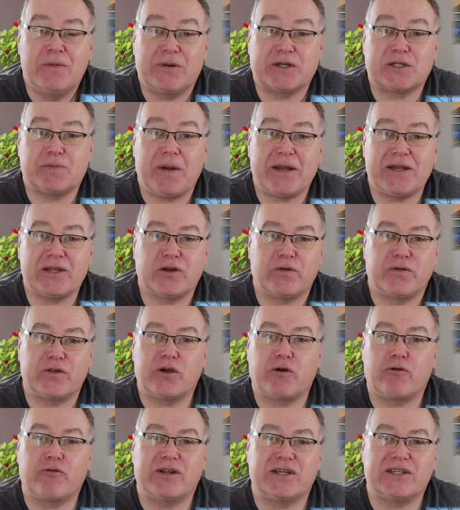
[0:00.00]
But depending on
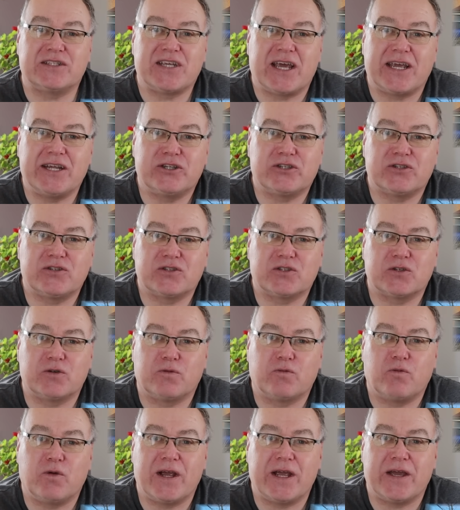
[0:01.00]
the orientations
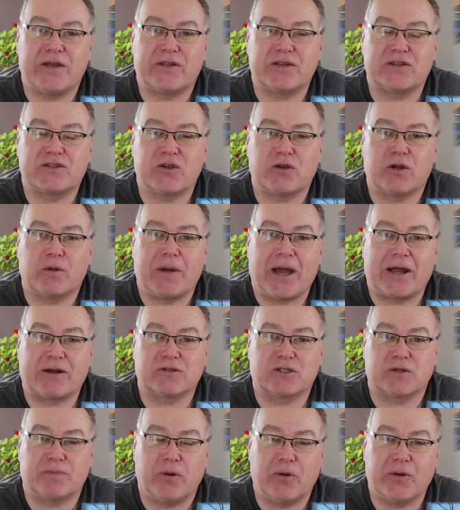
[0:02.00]
of where the solar
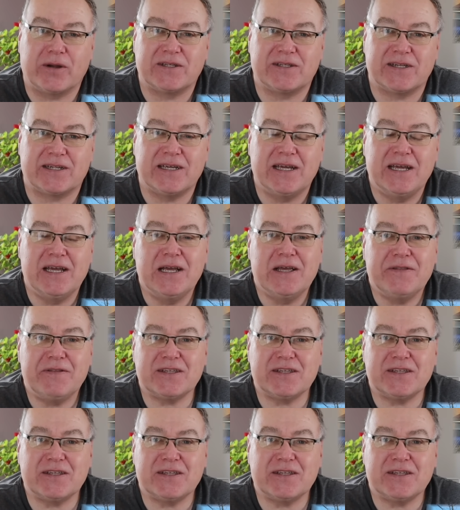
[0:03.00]
panels are pointing,